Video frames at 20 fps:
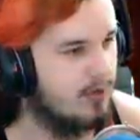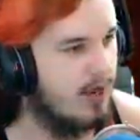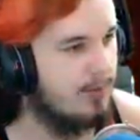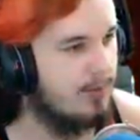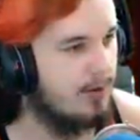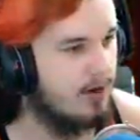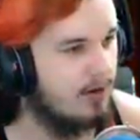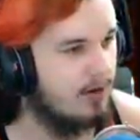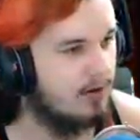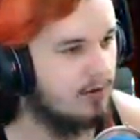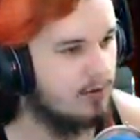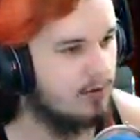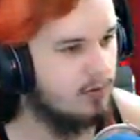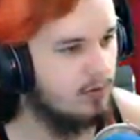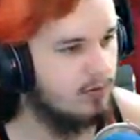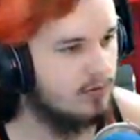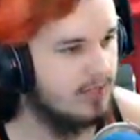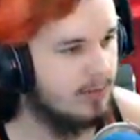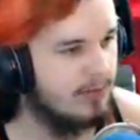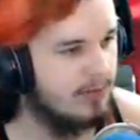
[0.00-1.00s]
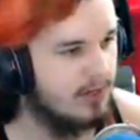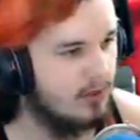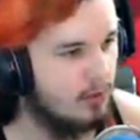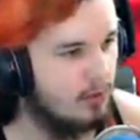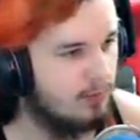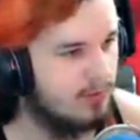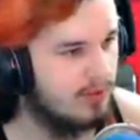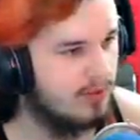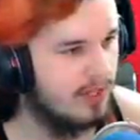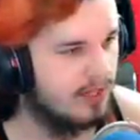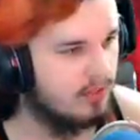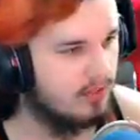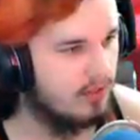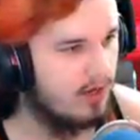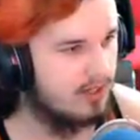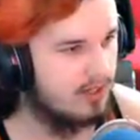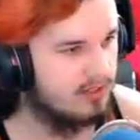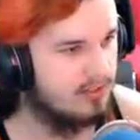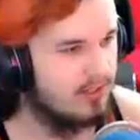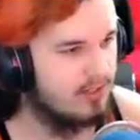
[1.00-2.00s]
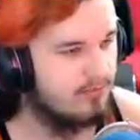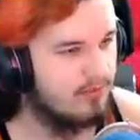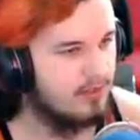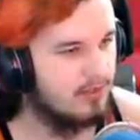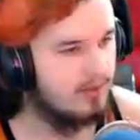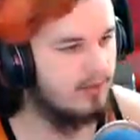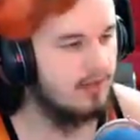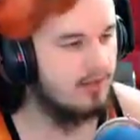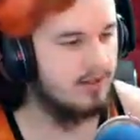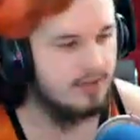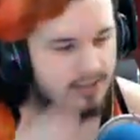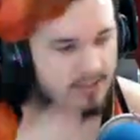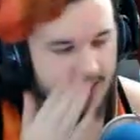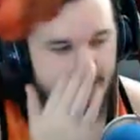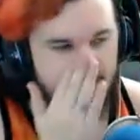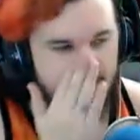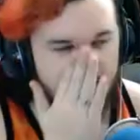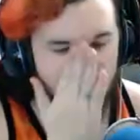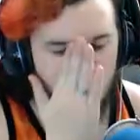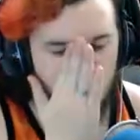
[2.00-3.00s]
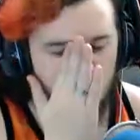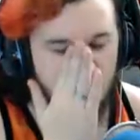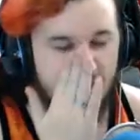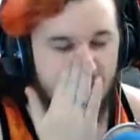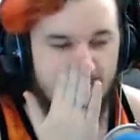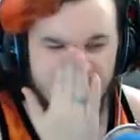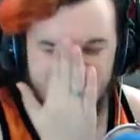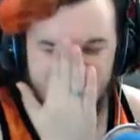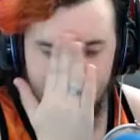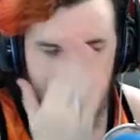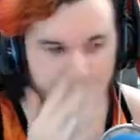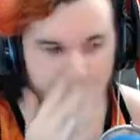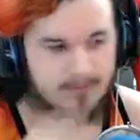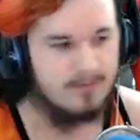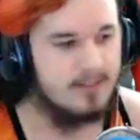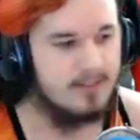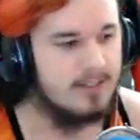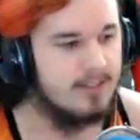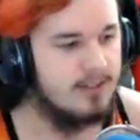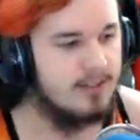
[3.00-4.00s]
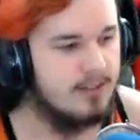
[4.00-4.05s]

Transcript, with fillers: Pry bar, cool. Now we can open like lock stuff. Let's get in the truck for a second.